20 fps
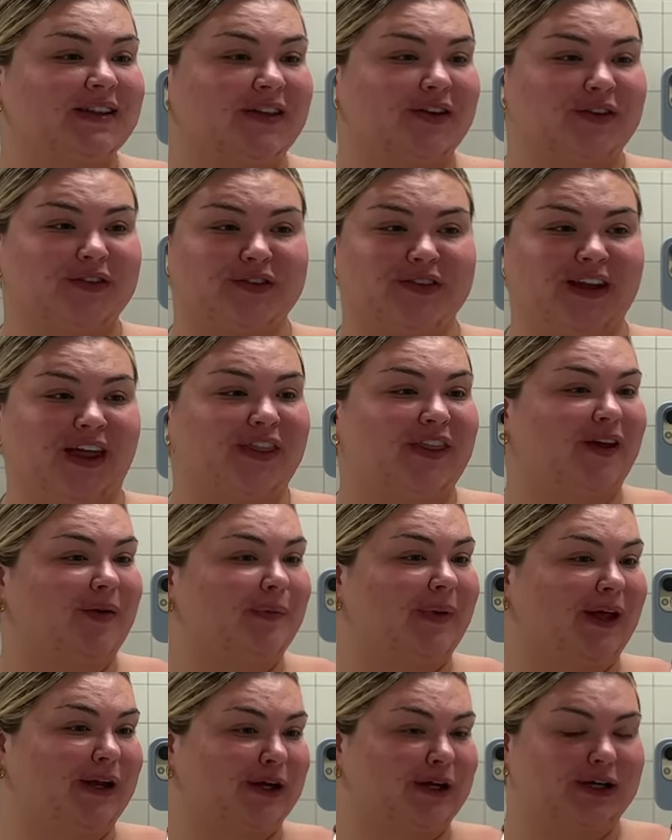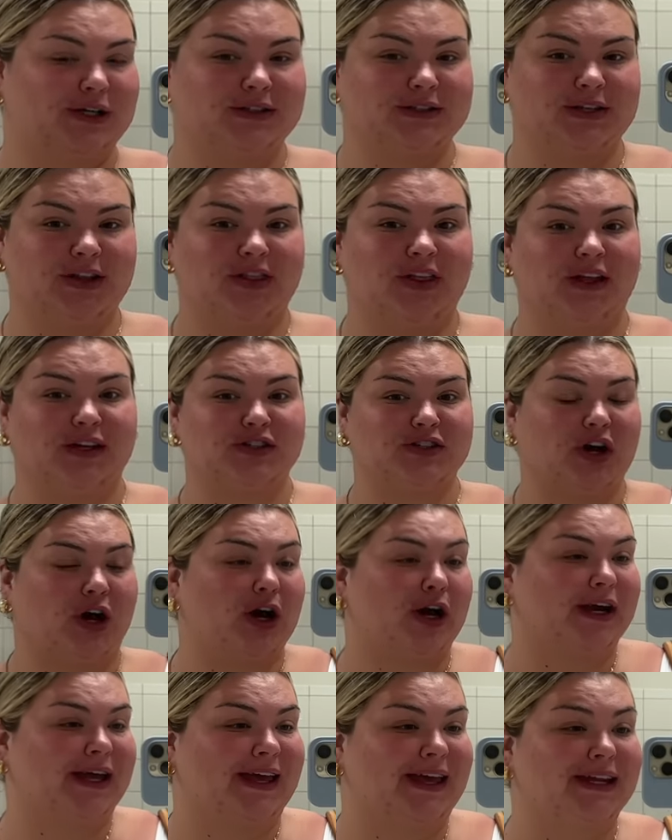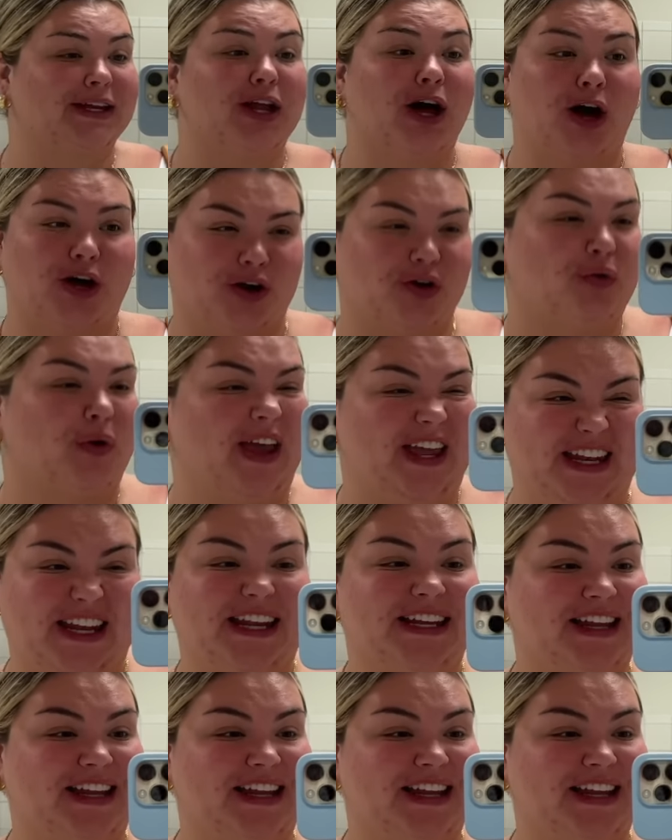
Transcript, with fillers: There's nothing better than Target on a rainy